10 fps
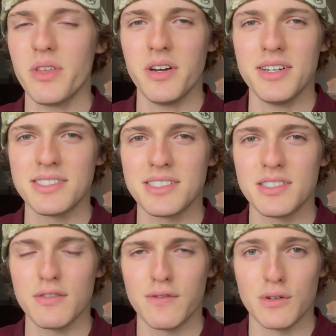
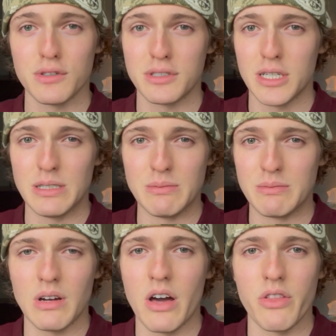Us for
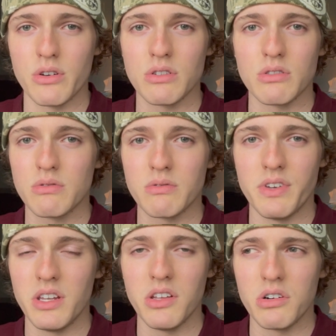some other
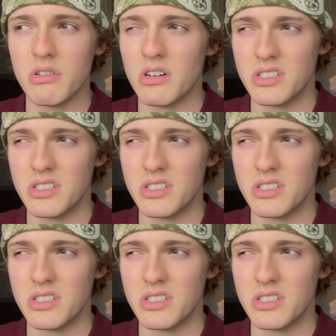video on